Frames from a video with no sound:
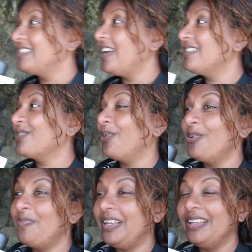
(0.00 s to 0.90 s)
that's going
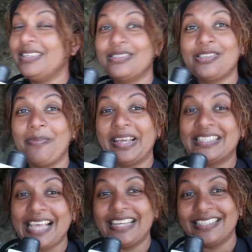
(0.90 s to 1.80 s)
to be some
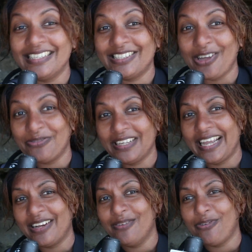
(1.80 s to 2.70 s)
exciting stuff to
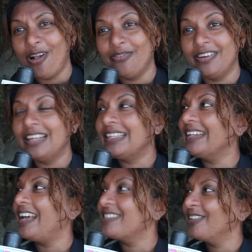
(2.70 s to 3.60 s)
get involved in. I think
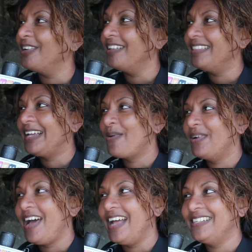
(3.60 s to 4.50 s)
that's another thing I
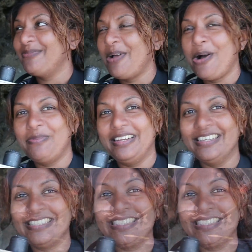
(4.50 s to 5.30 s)
want to add to my hobby list.